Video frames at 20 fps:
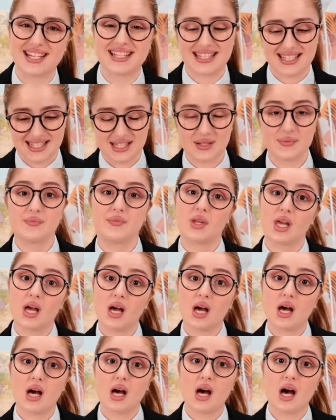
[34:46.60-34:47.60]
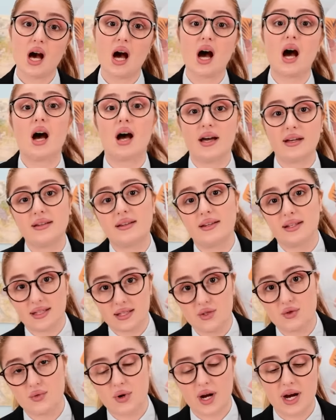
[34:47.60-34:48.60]
Okay, so yes, you're
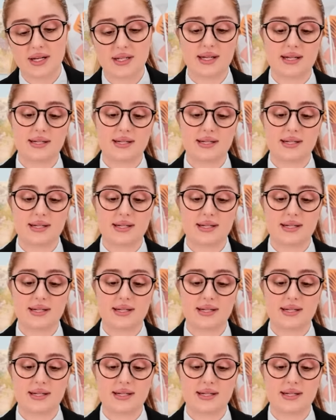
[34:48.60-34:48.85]
right.